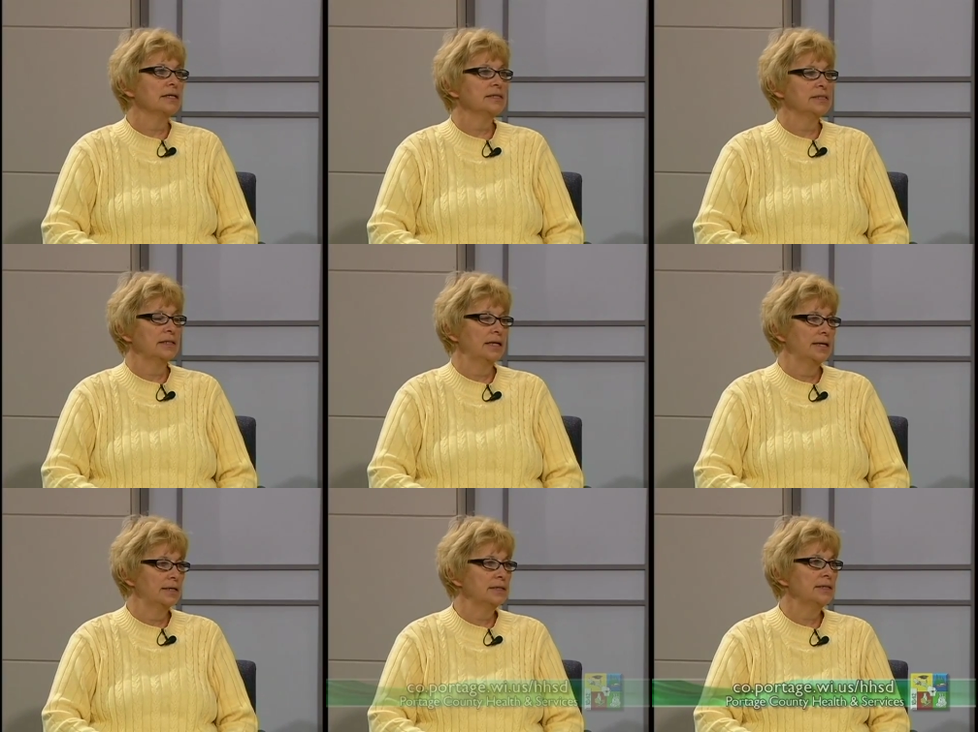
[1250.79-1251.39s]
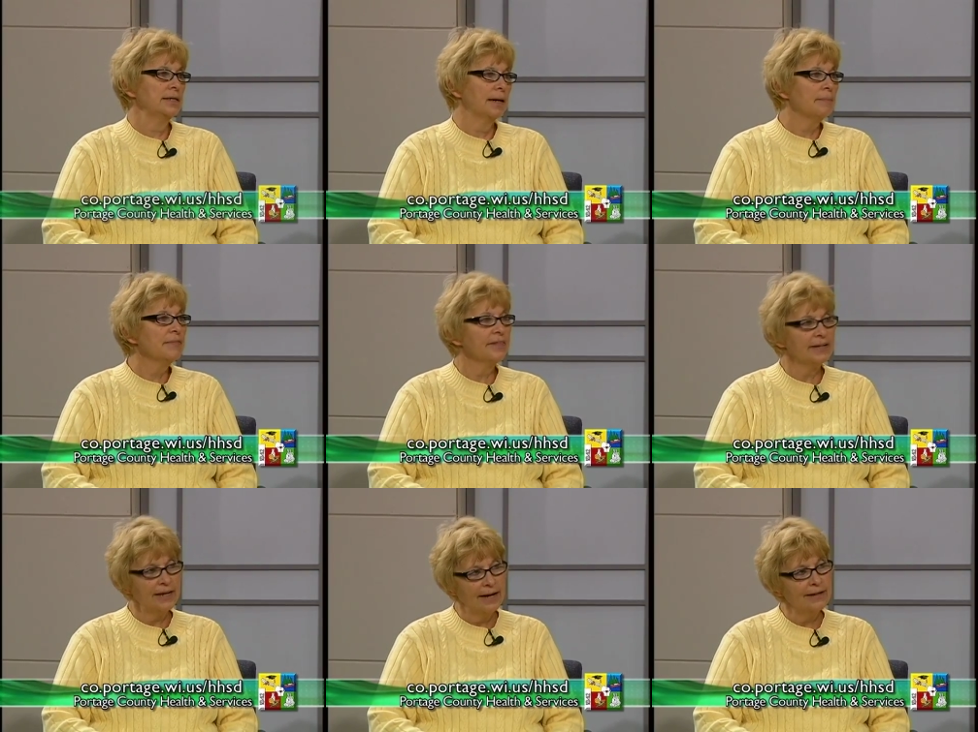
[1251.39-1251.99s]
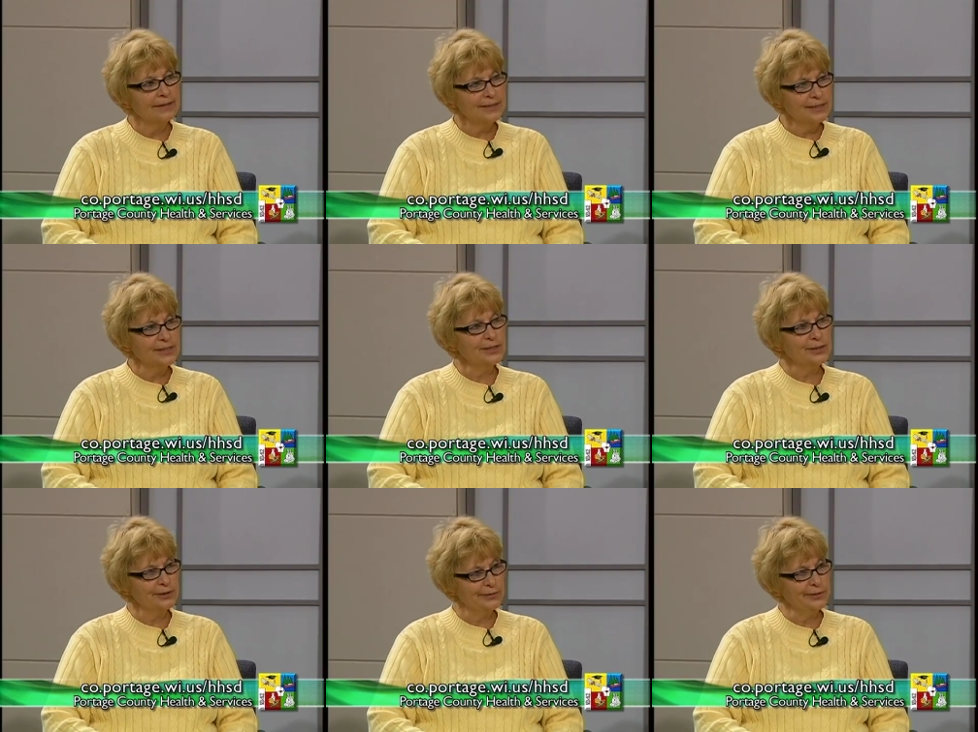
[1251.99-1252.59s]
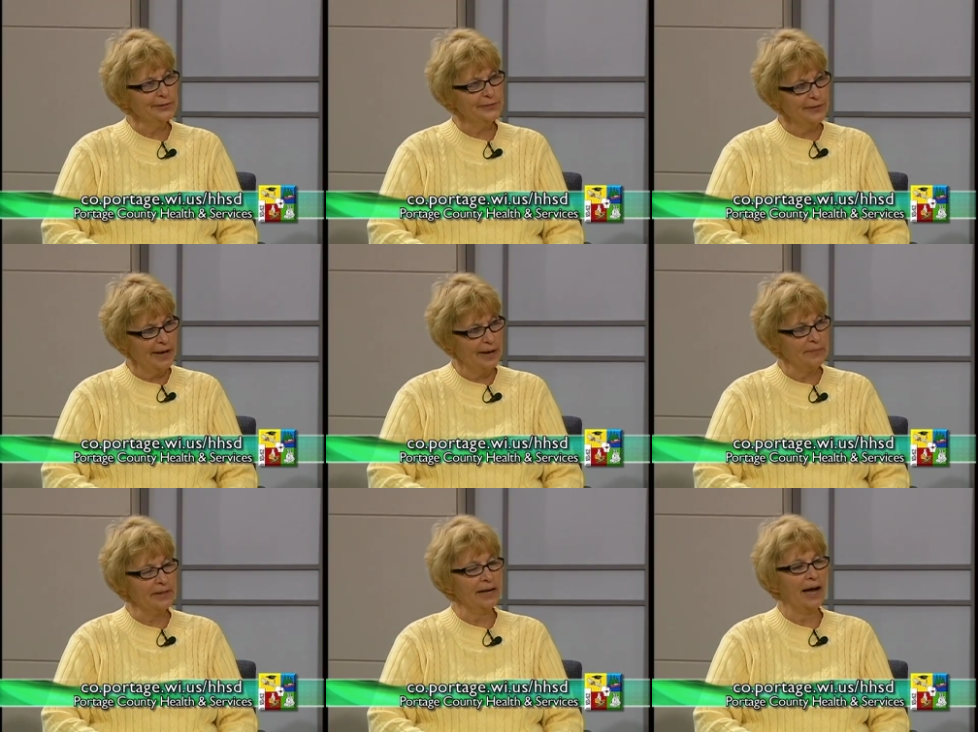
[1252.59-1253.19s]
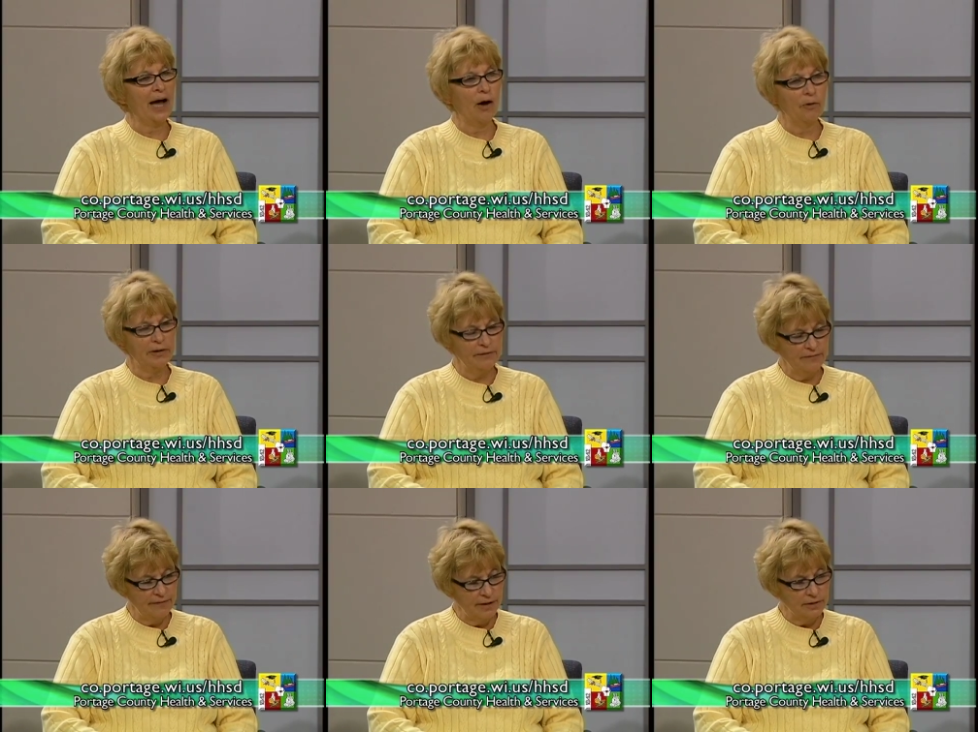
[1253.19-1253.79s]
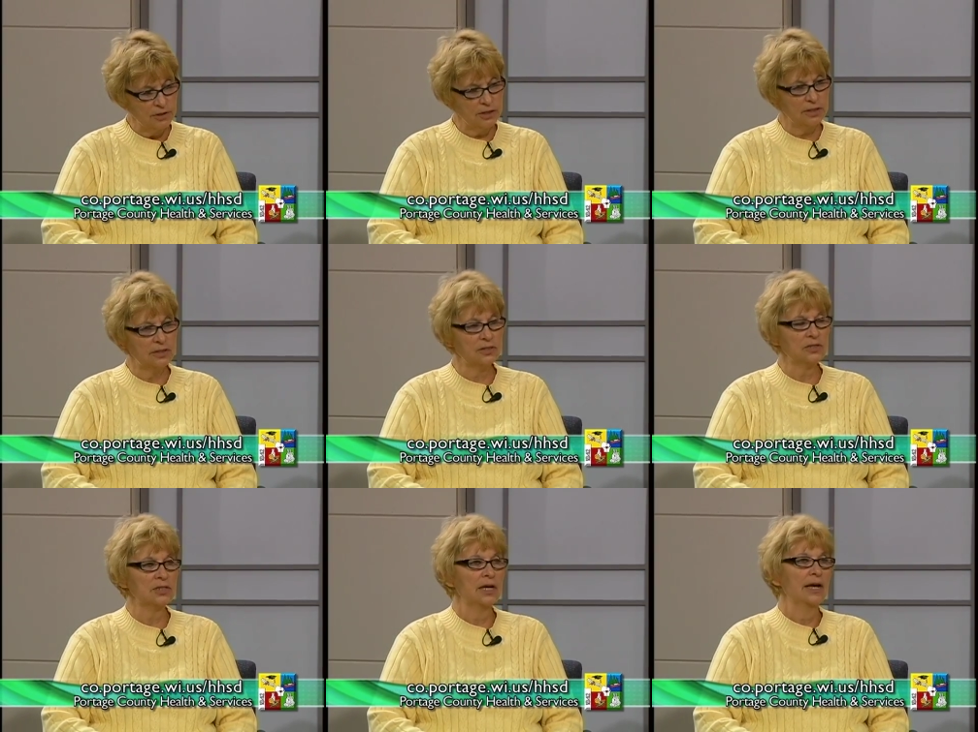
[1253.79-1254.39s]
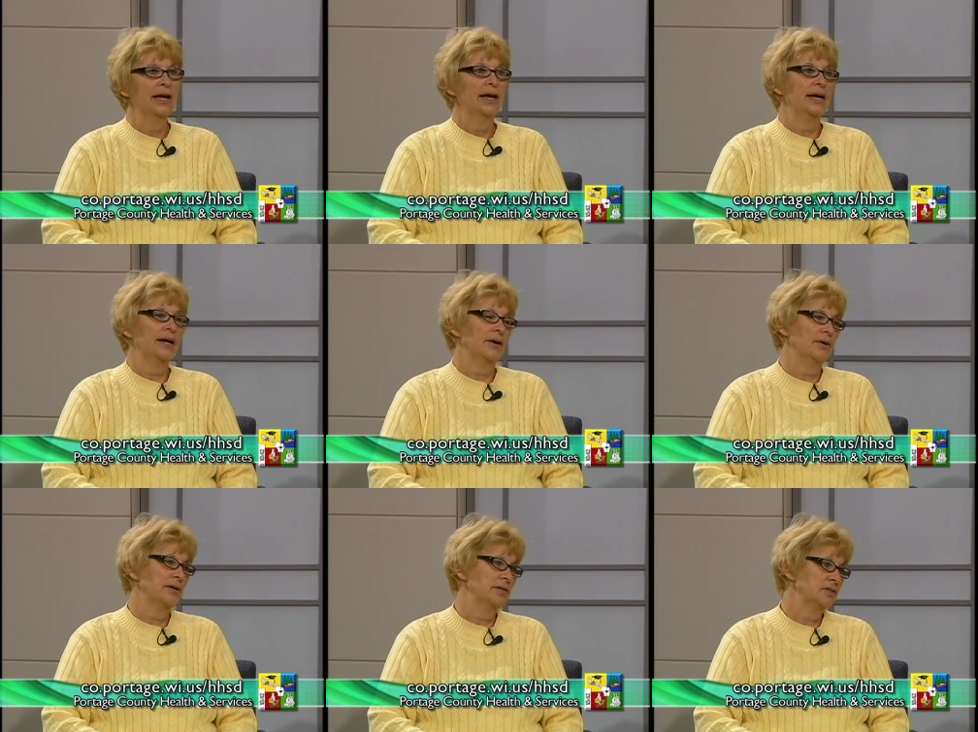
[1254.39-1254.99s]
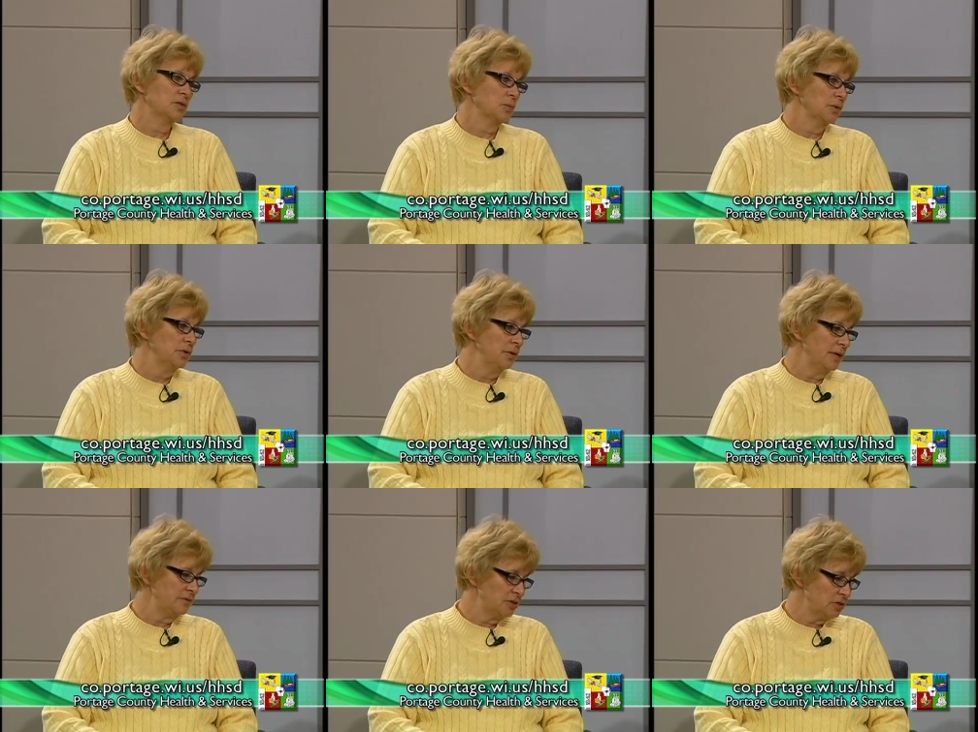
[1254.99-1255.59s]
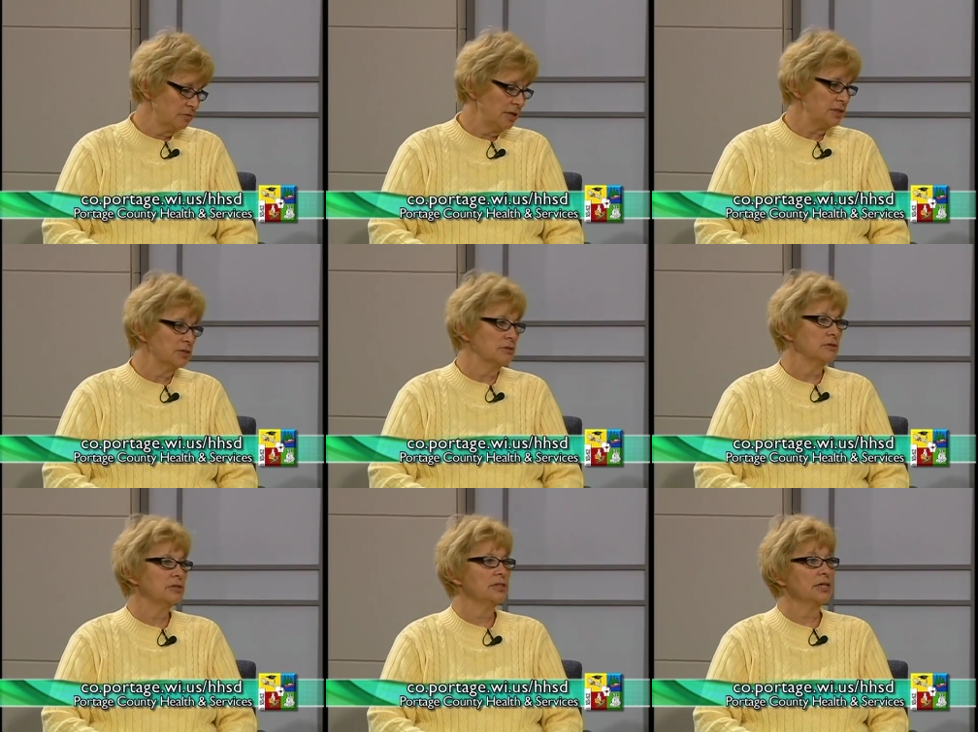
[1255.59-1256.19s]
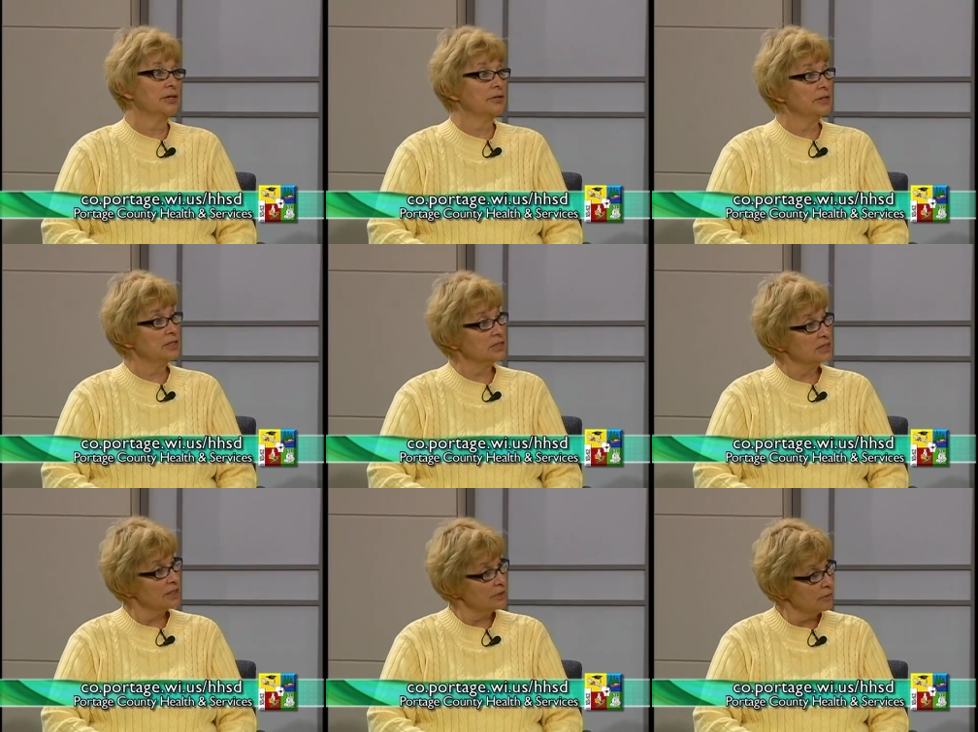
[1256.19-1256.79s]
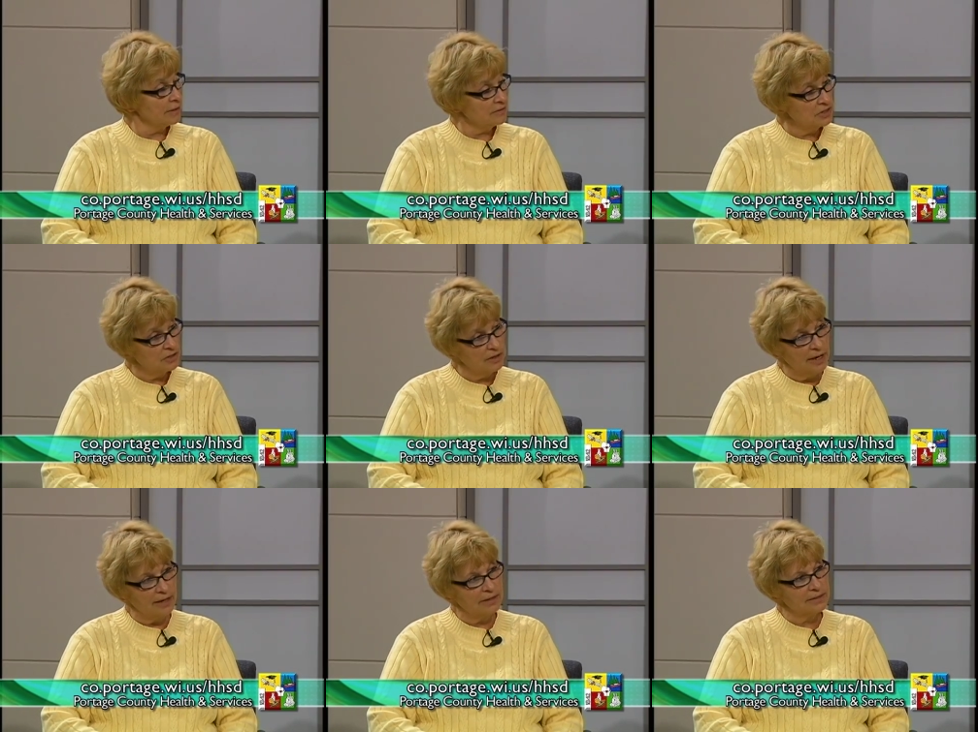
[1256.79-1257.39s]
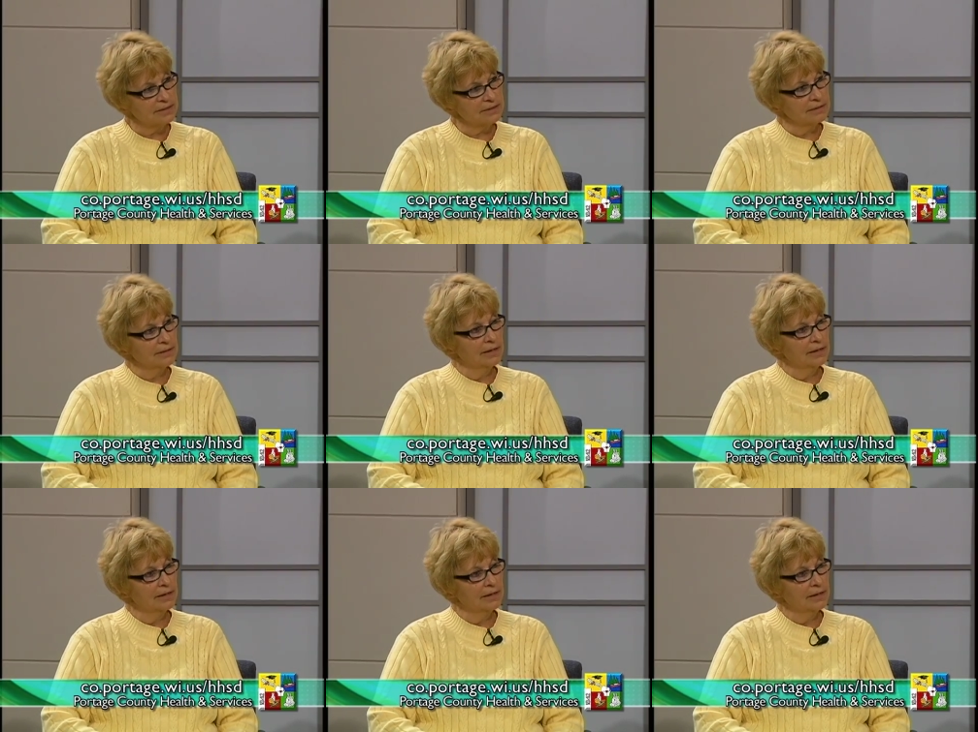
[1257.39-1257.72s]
It's an in-depth analysis of your family, how it functions, areas where you have stressors, areas that you have strengths.